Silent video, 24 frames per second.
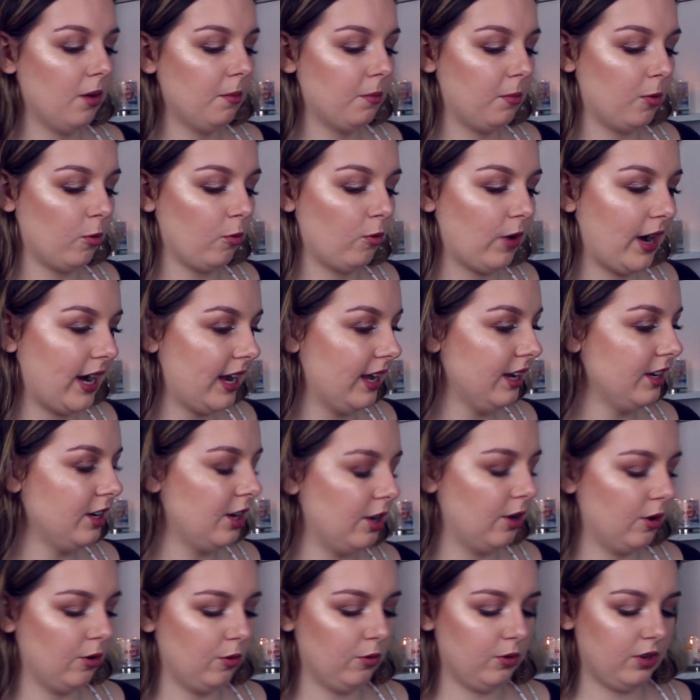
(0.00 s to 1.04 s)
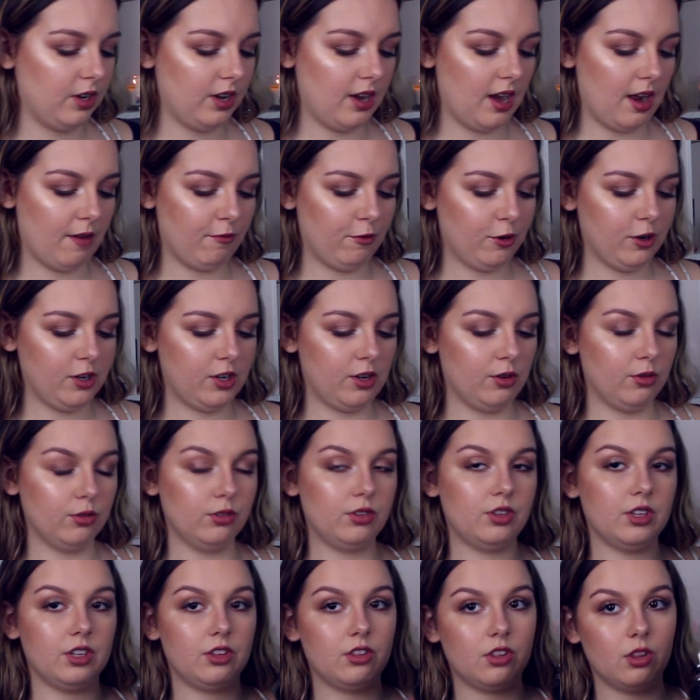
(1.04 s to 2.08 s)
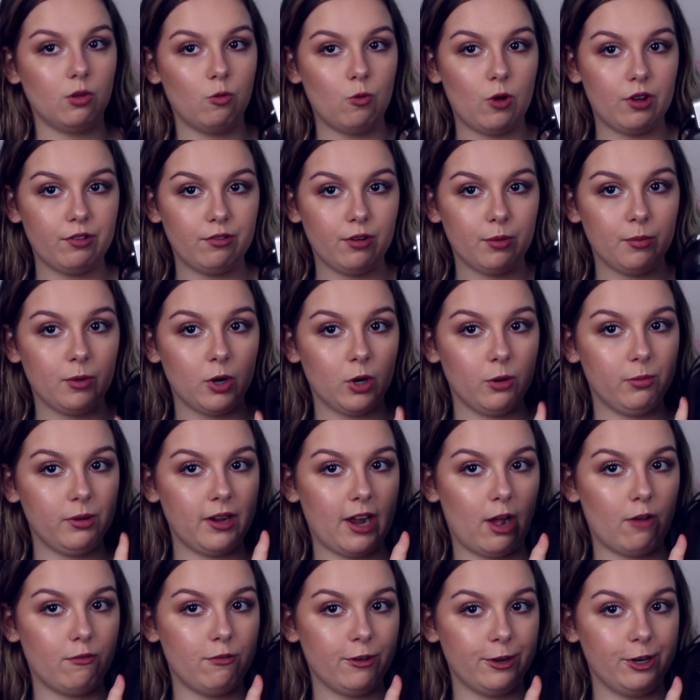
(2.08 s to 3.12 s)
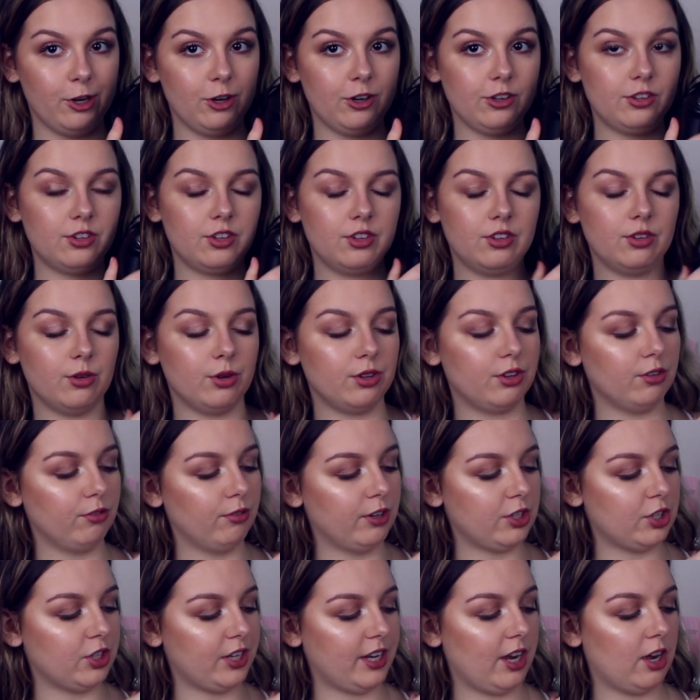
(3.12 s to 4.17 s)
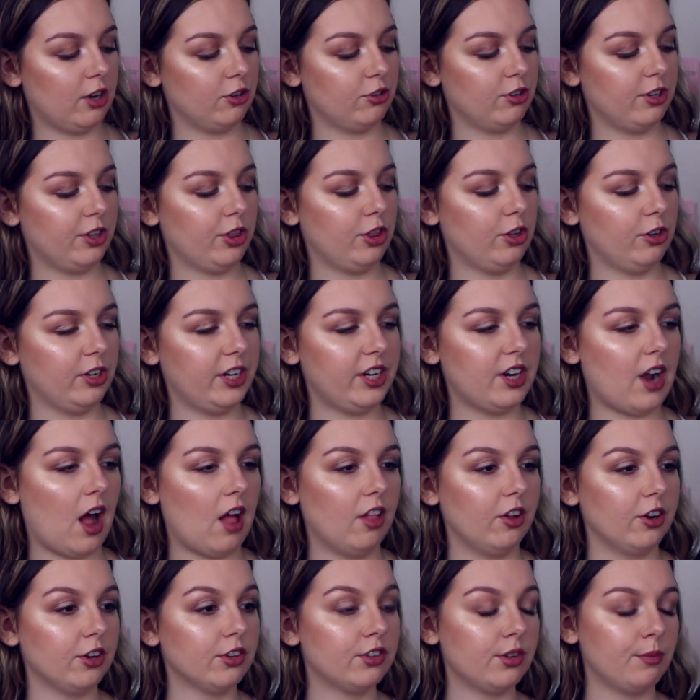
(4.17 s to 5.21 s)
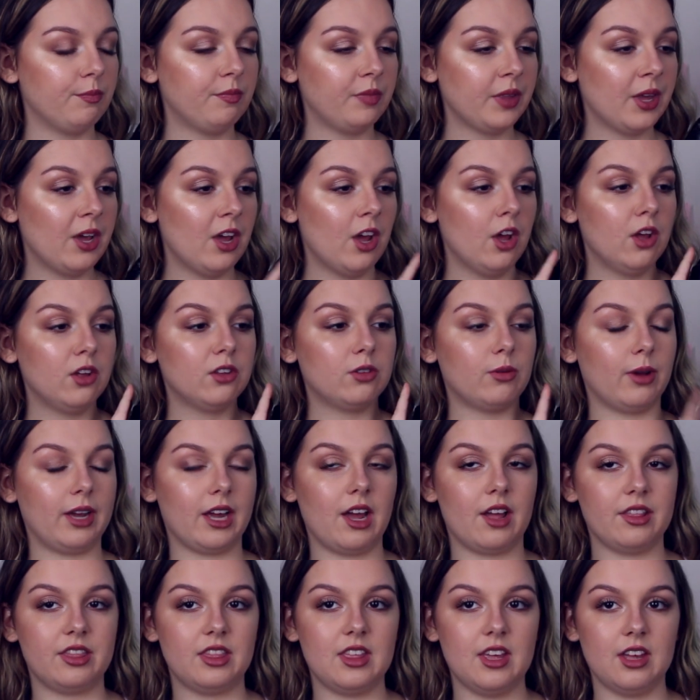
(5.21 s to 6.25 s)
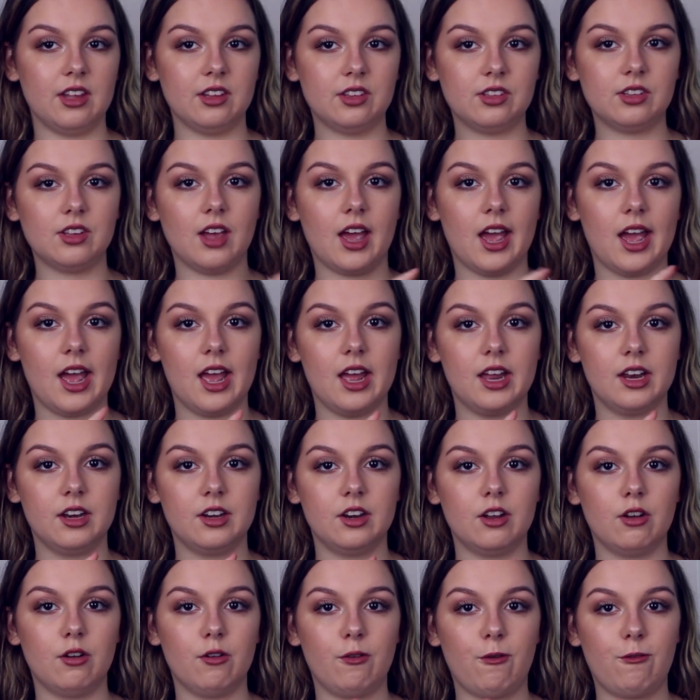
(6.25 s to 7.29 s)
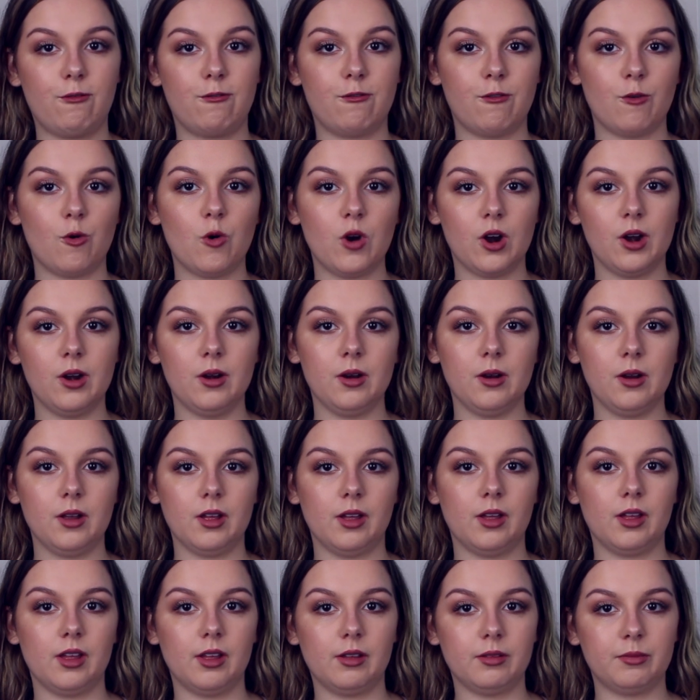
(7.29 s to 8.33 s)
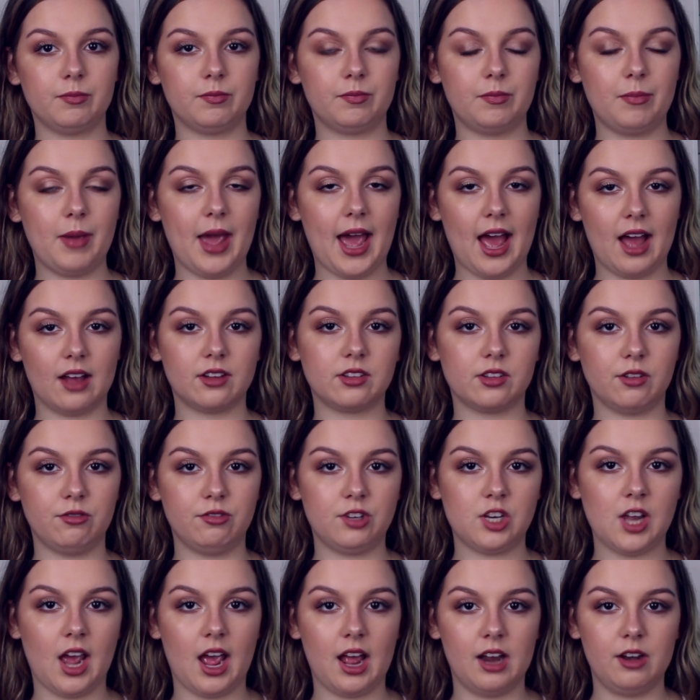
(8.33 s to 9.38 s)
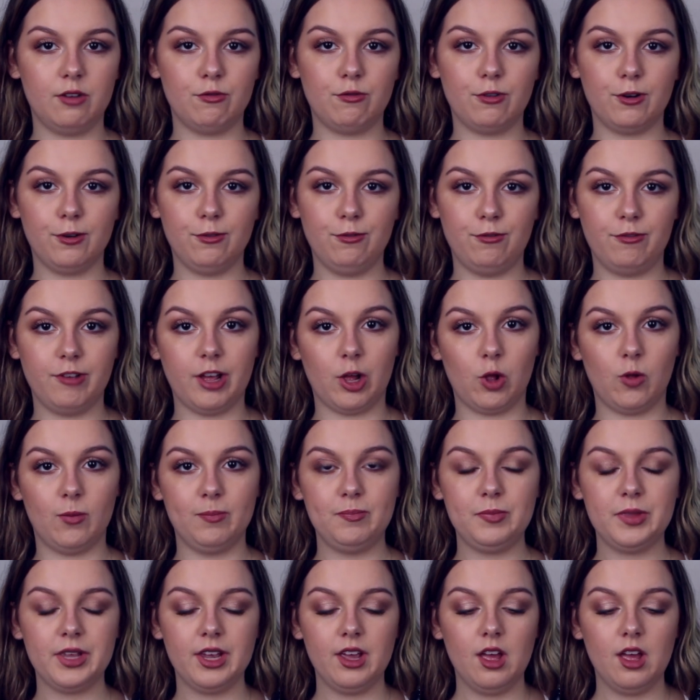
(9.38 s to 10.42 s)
brand new, never used. It's the one from Urban Outfitters, so it's originally $130. So I got this and four packs of 10 for film,